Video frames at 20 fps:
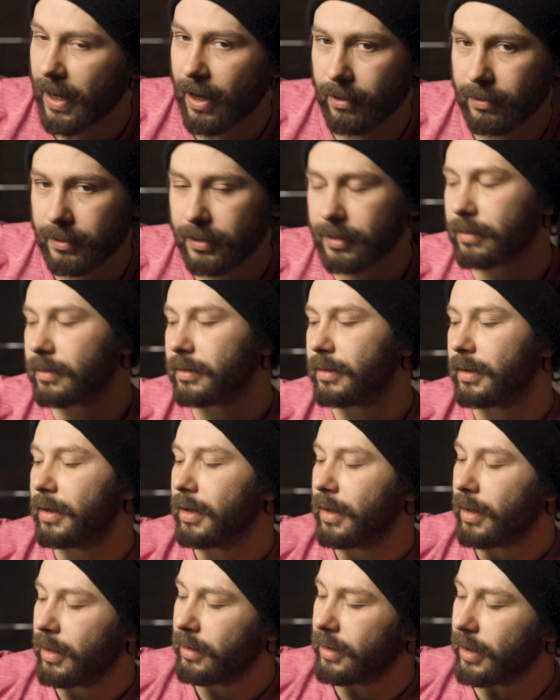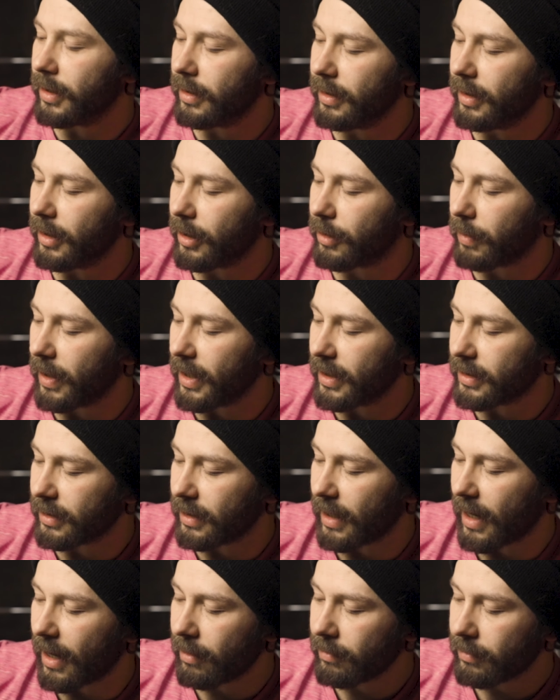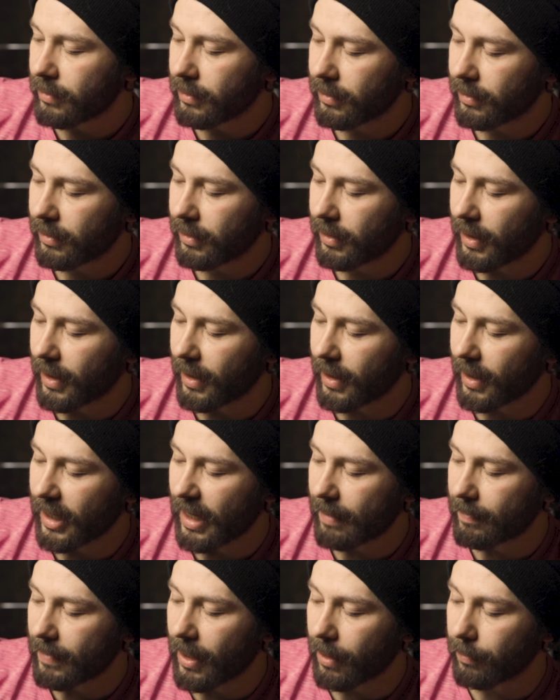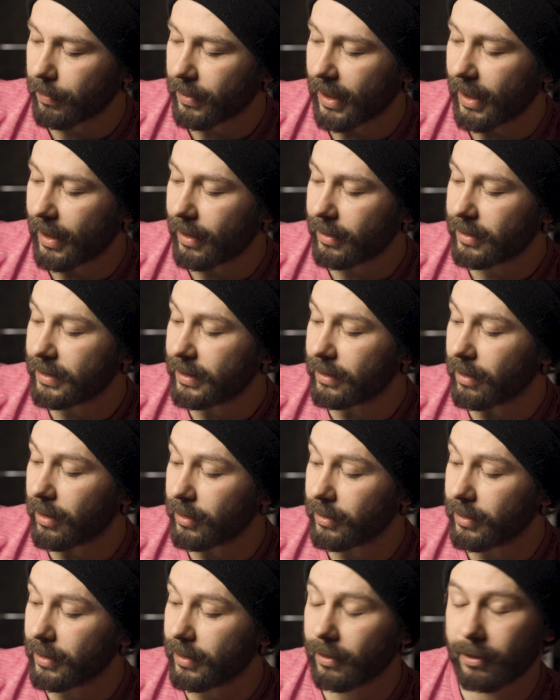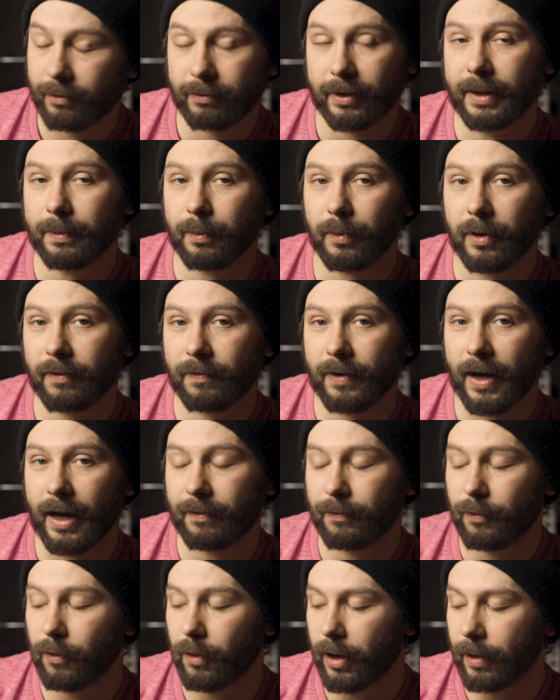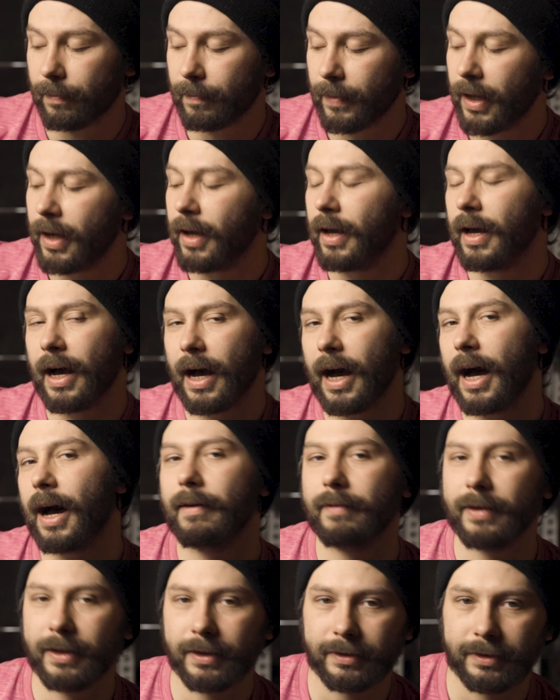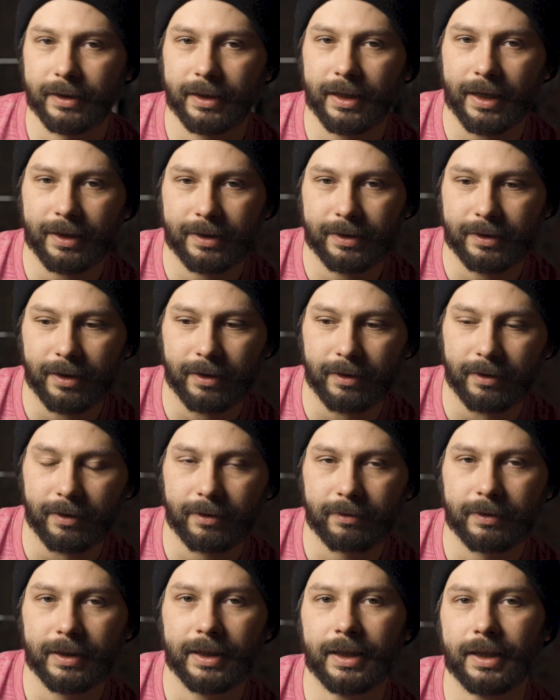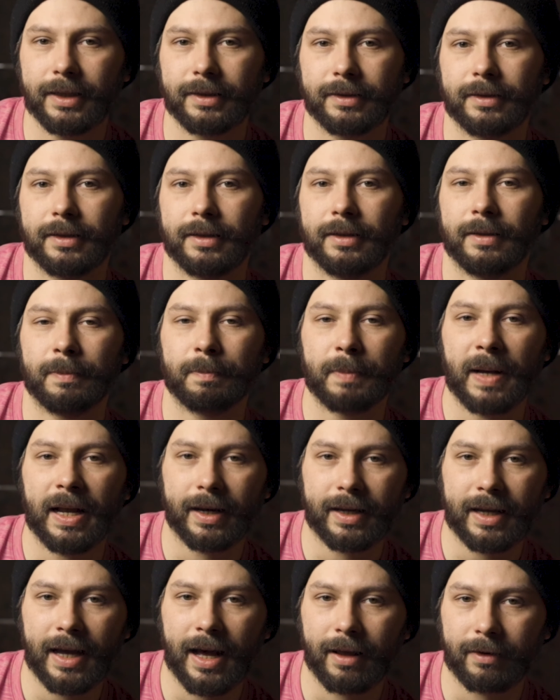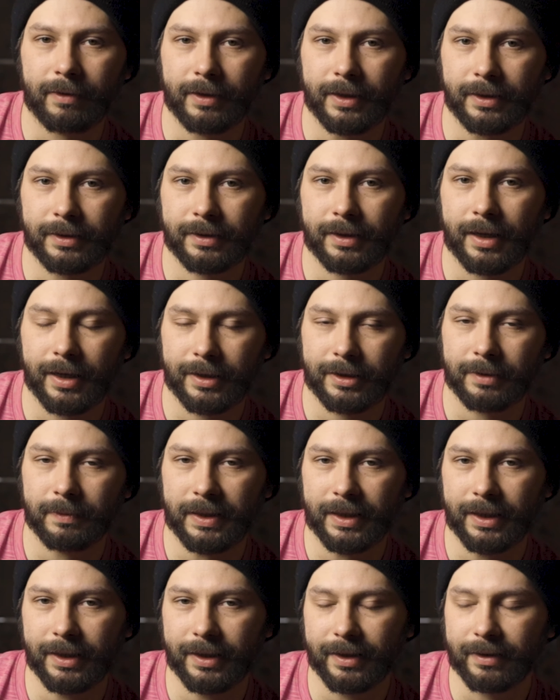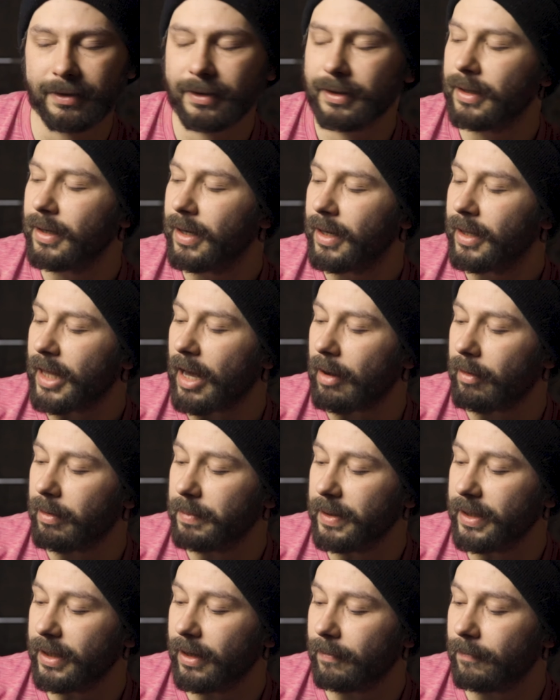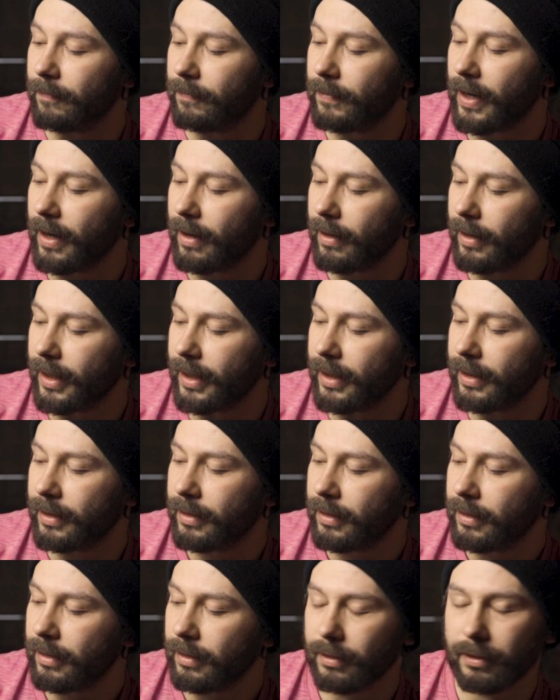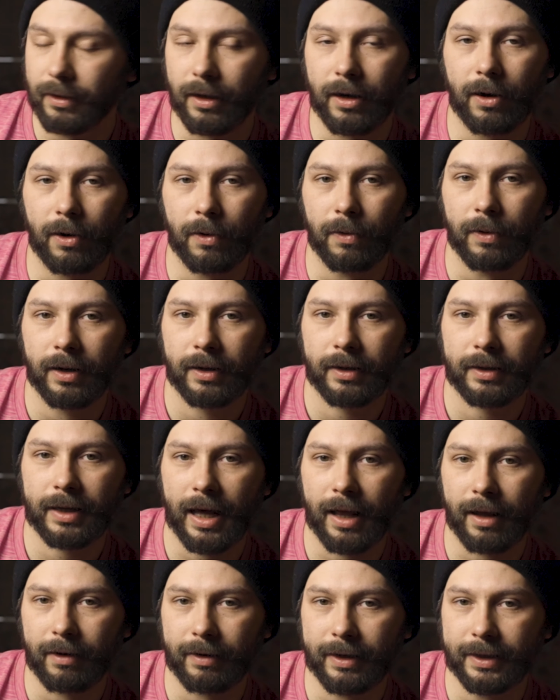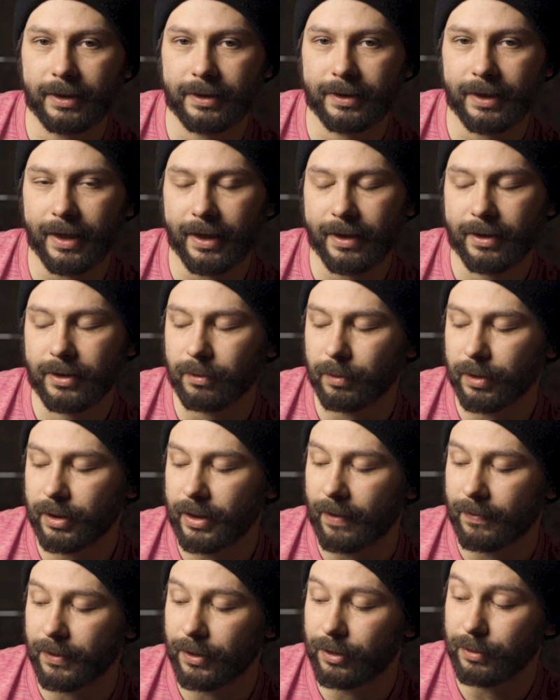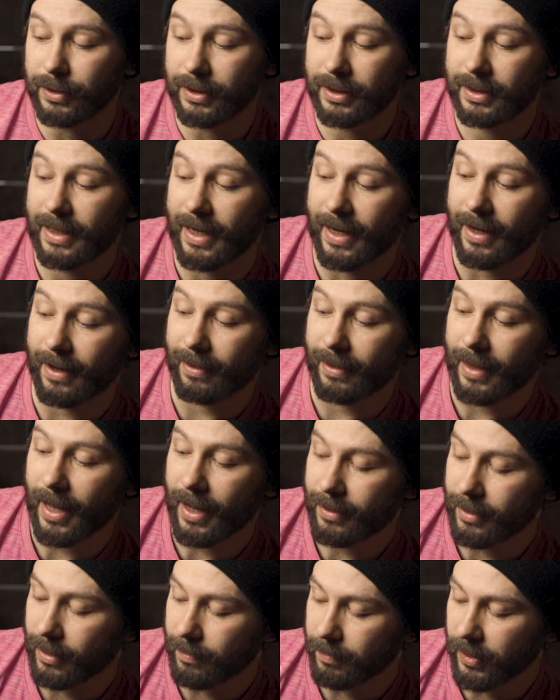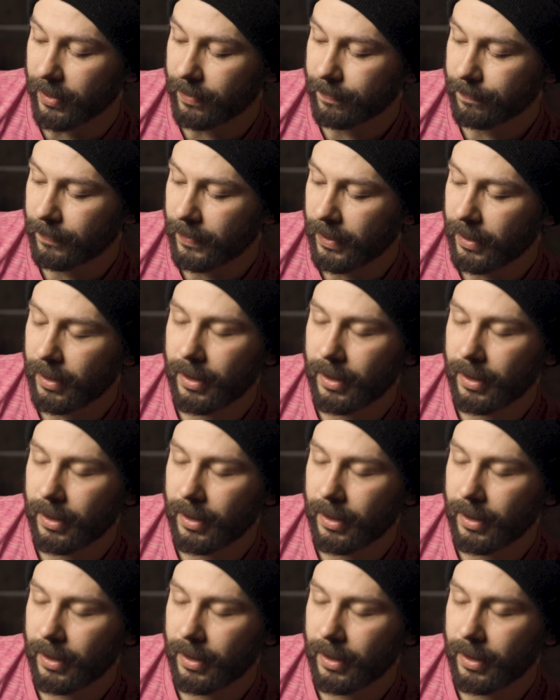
pounds, did the equation out, and I came out with 1,803.54. Obviously, 1,803 isn't the amount of calories I should be eating. That would be a very low calorie intake. So what you have to do is take that number